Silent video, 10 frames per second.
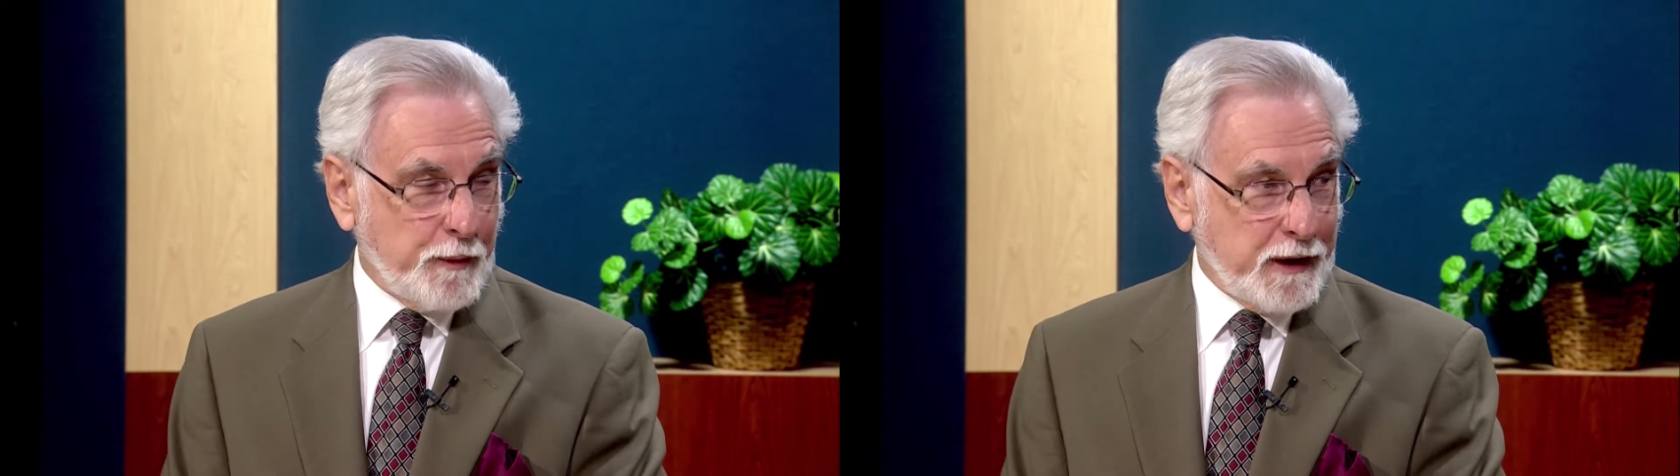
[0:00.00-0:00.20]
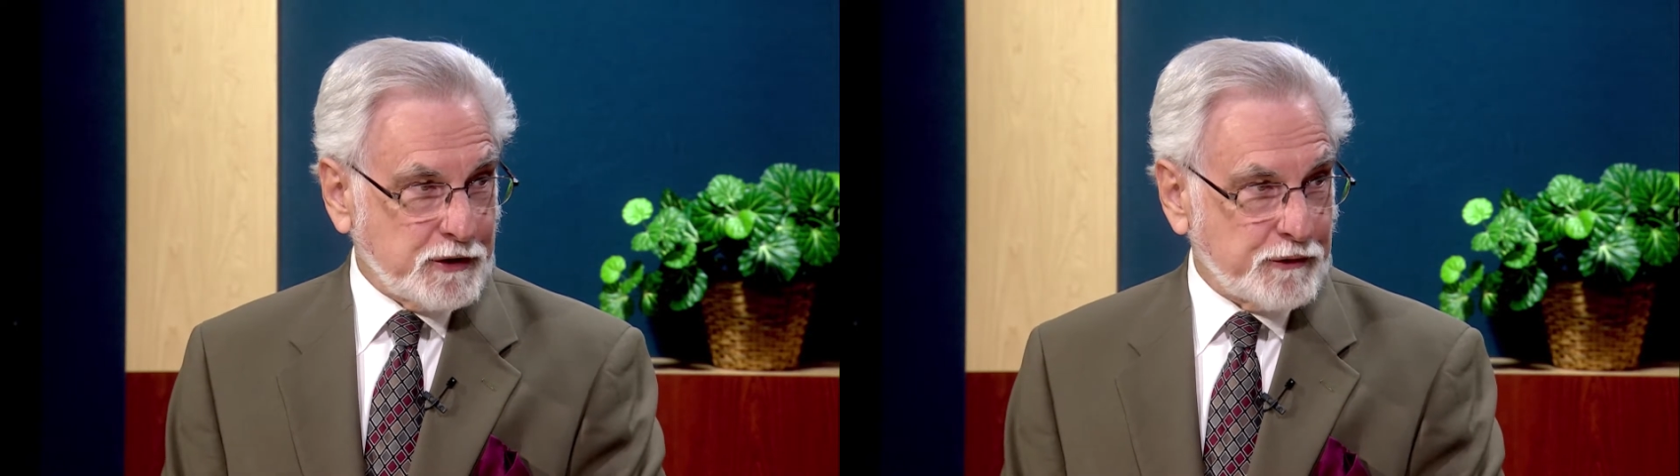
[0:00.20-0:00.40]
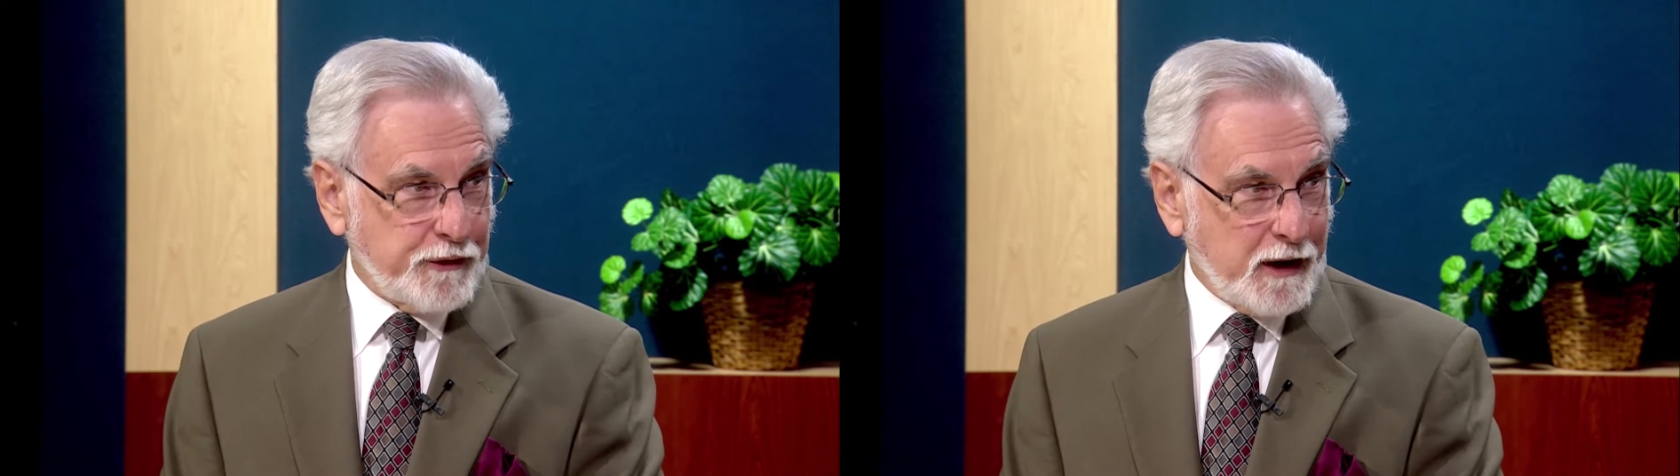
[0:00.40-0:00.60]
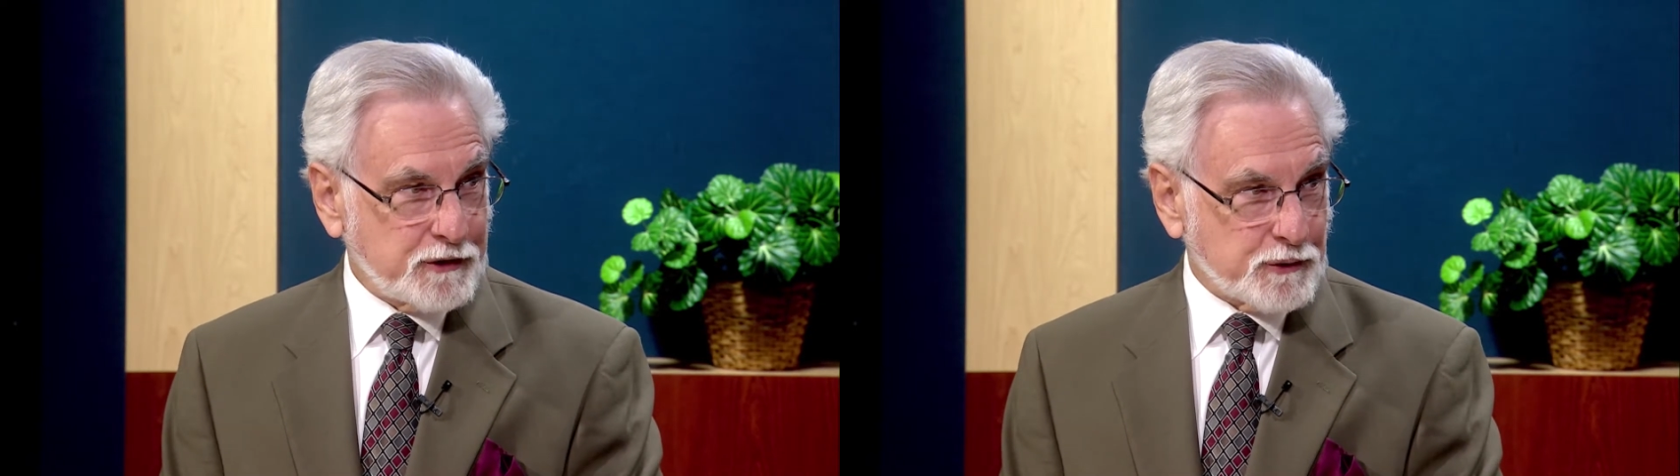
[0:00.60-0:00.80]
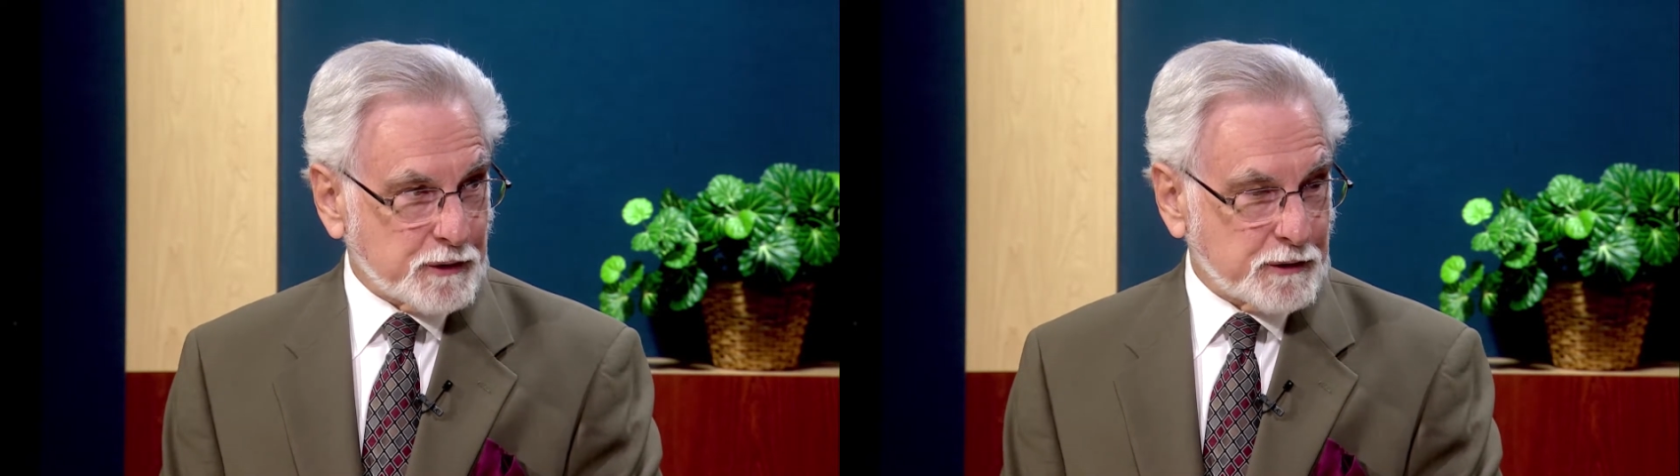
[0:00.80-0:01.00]

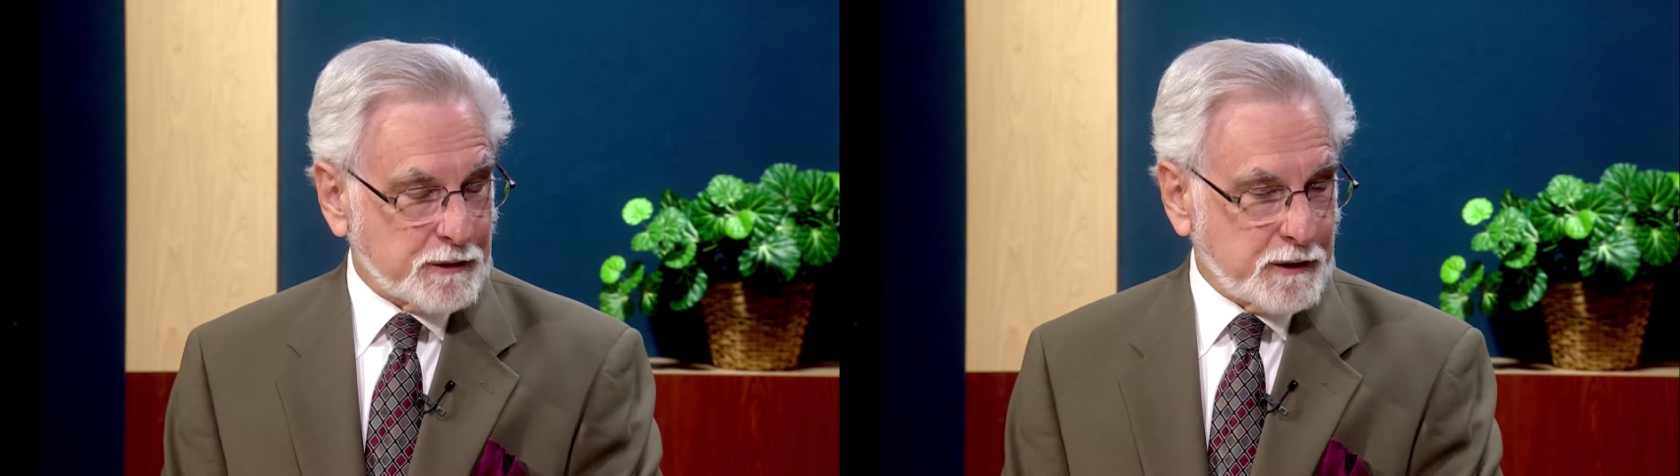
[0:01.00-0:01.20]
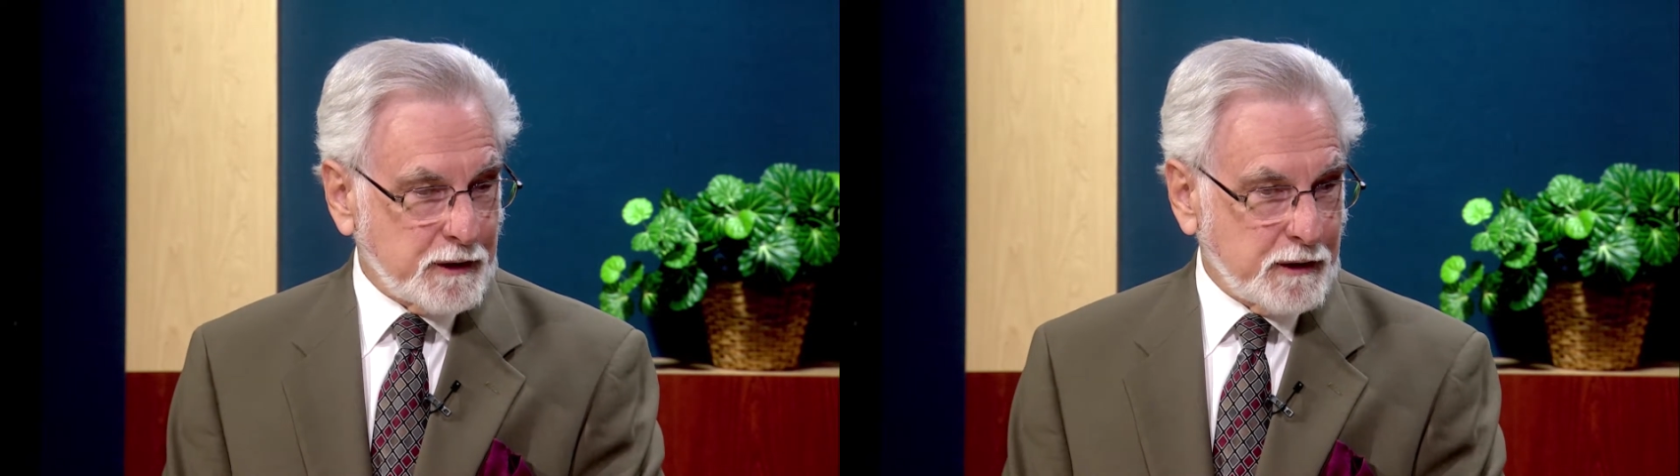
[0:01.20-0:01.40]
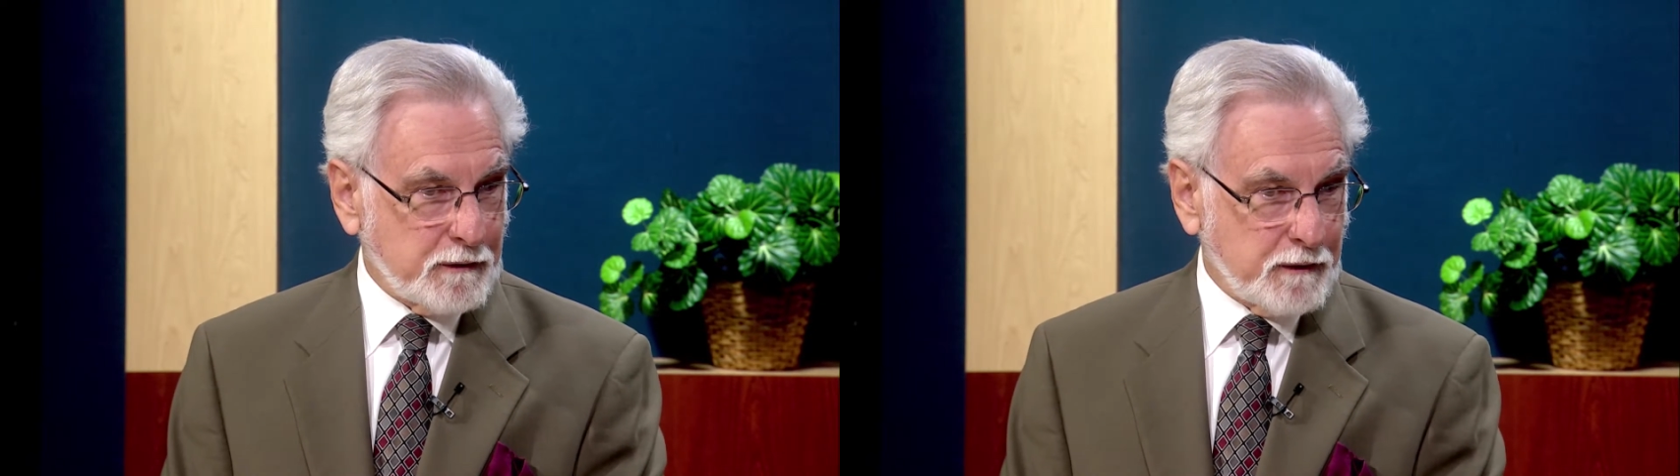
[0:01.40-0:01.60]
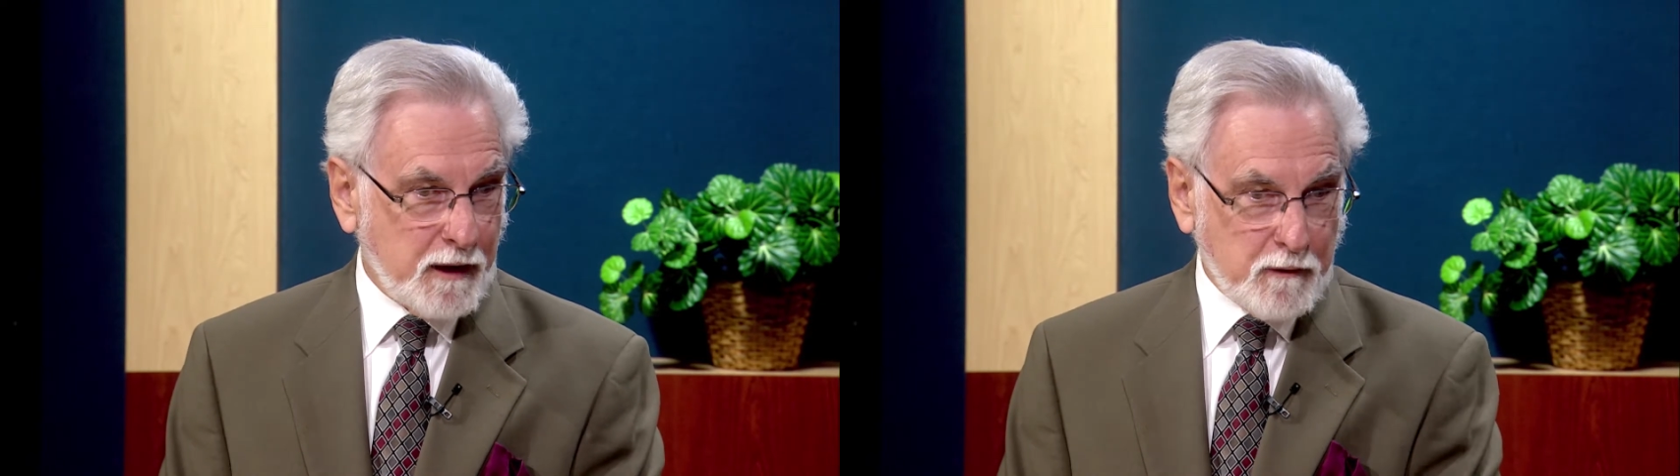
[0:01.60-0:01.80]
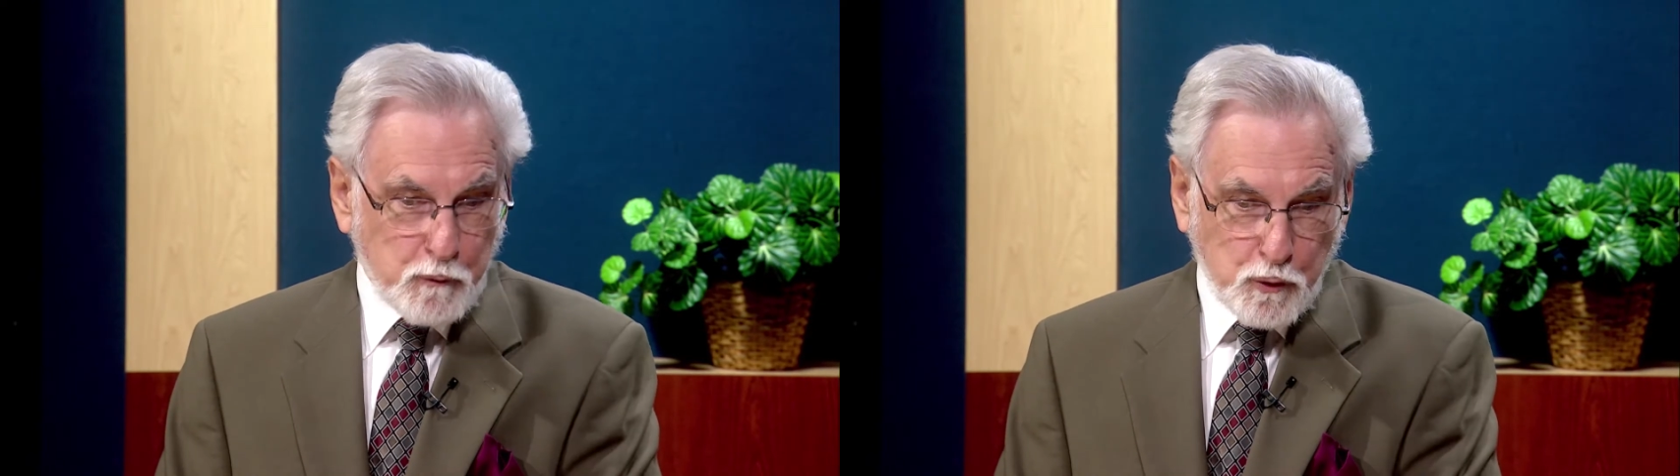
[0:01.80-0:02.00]
manufacturer, and they